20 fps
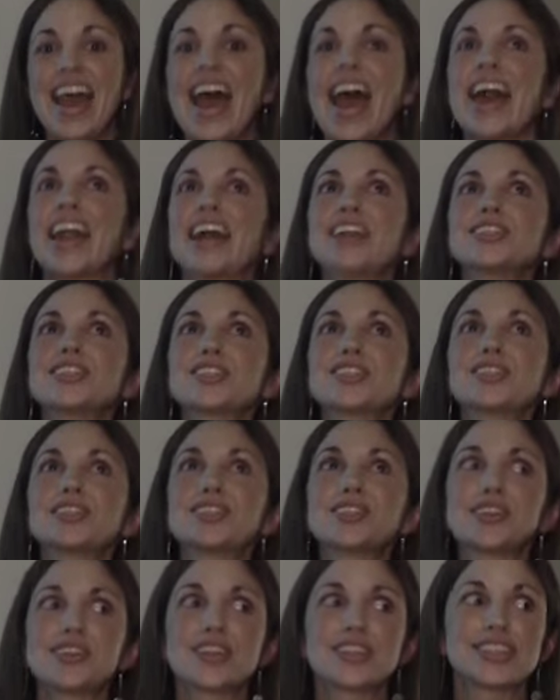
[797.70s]
I just
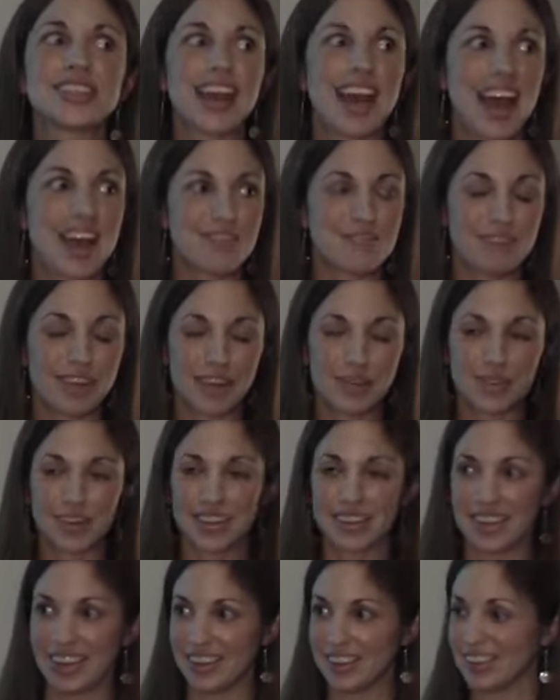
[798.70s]
learned to have fun
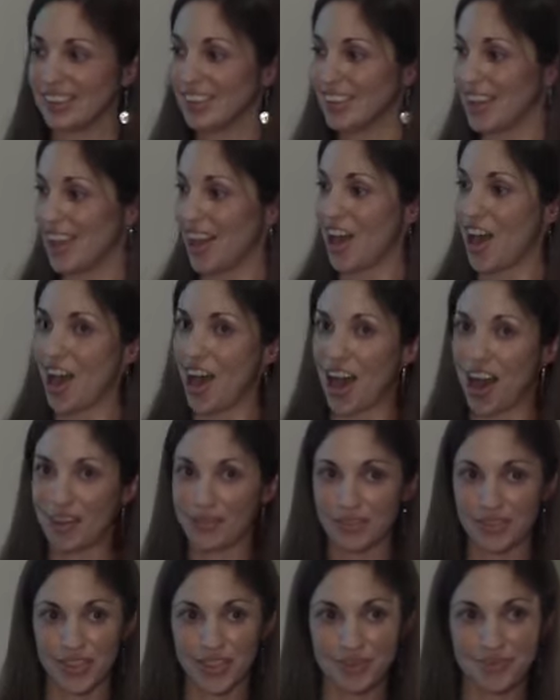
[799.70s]
with it off
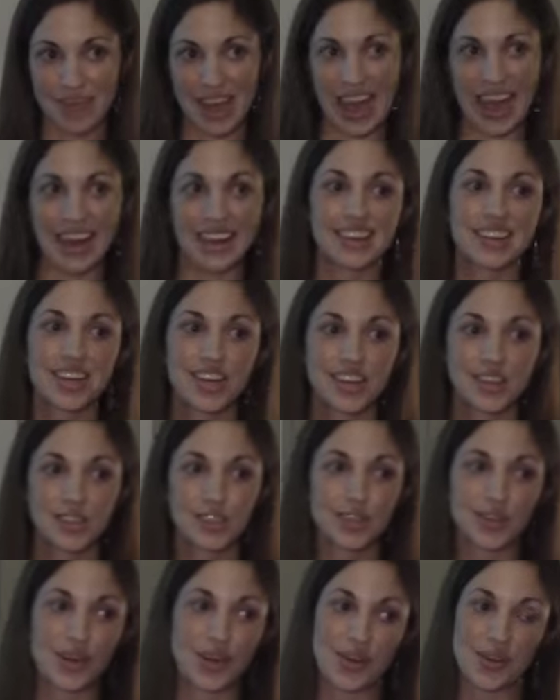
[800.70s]
the mat.
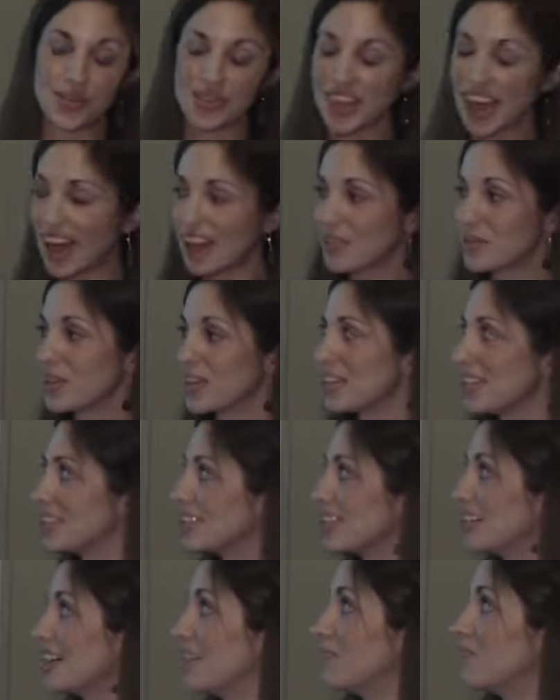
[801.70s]
So that
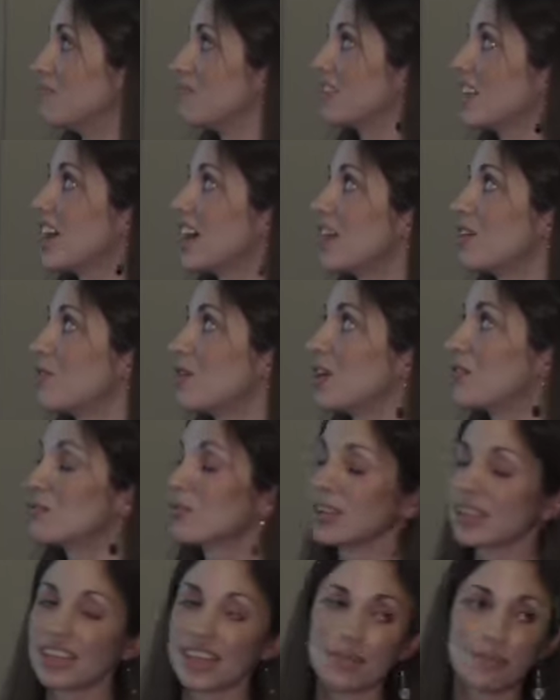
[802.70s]
was a
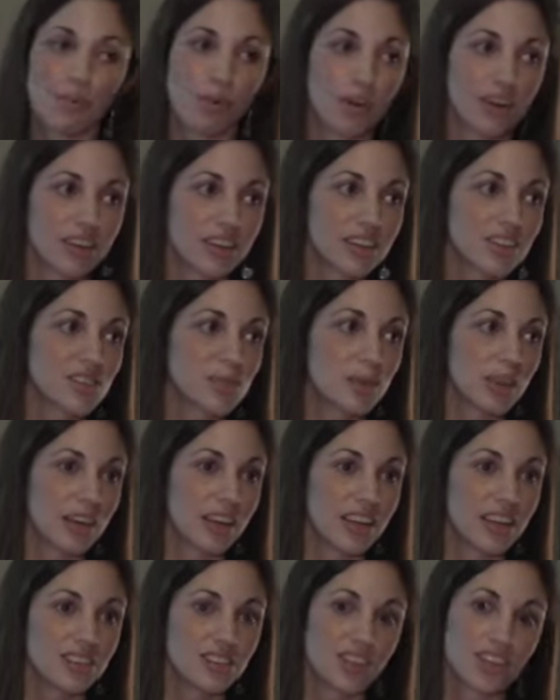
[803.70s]
really important
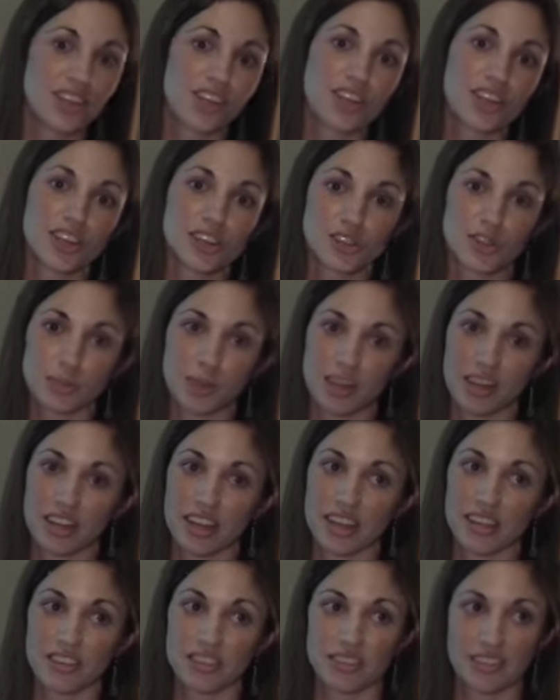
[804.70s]
experience, a good
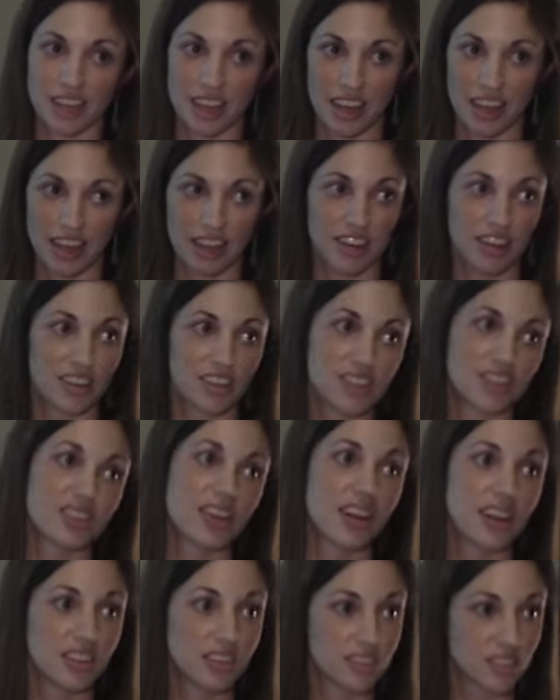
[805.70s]
experience, and it just
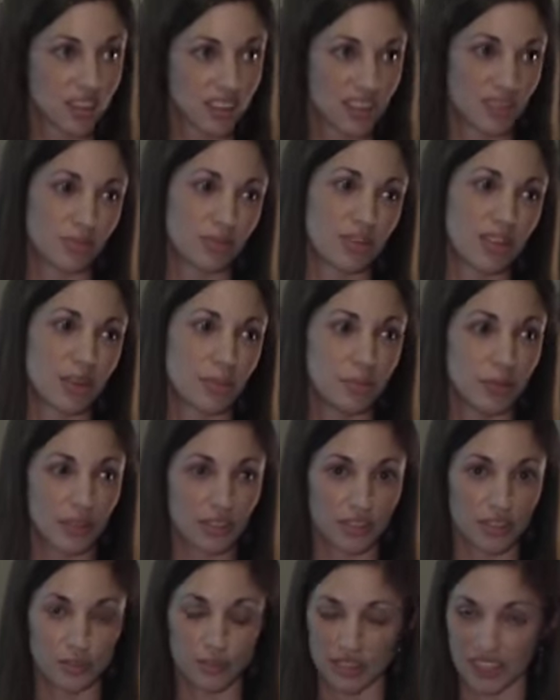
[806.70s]
kind of started to really
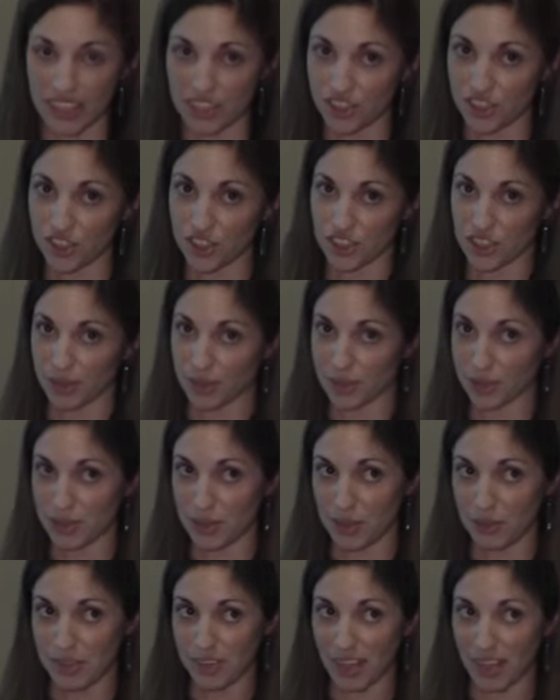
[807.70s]
build the relationship. So
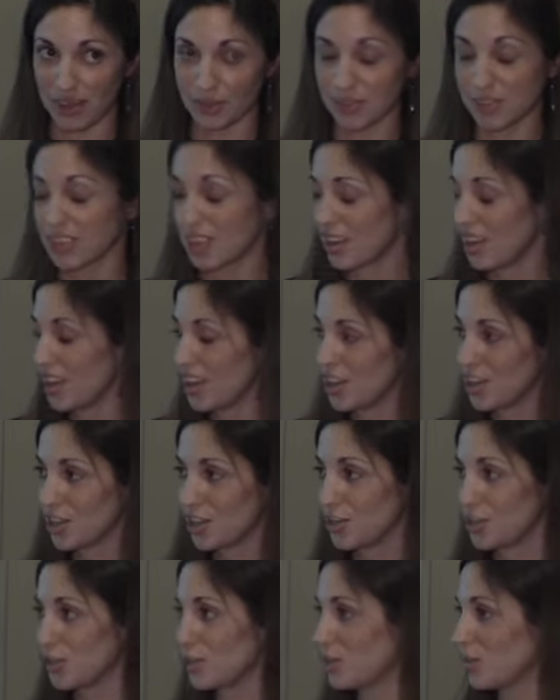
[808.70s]
sometimes
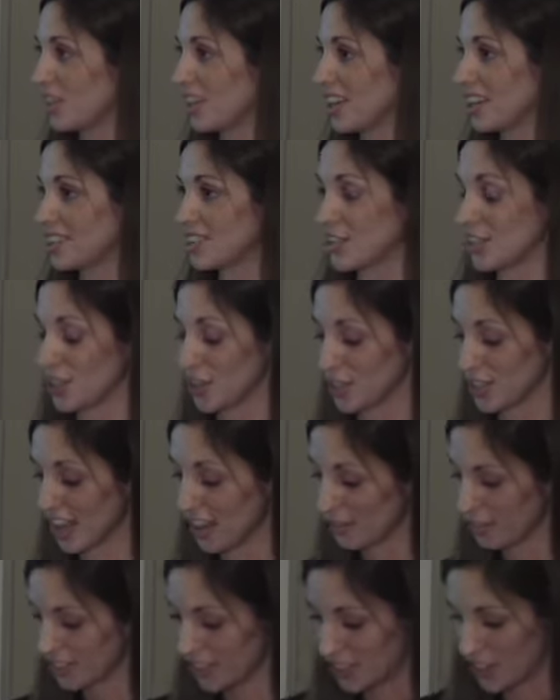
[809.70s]
you do things that are
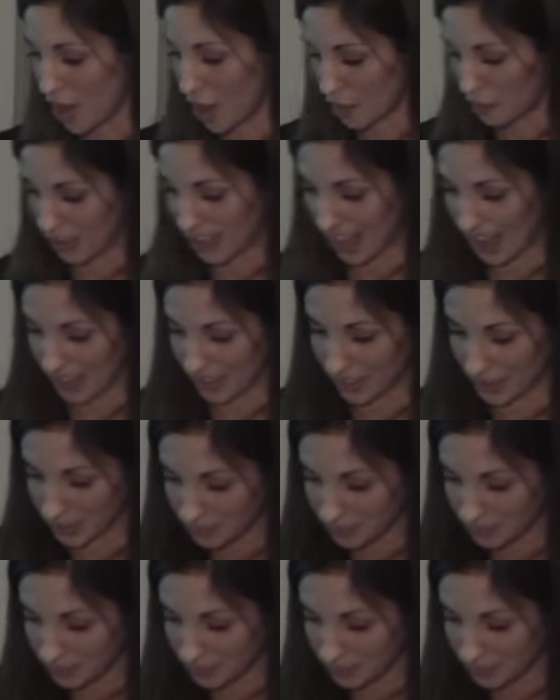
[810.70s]
definitely not planned.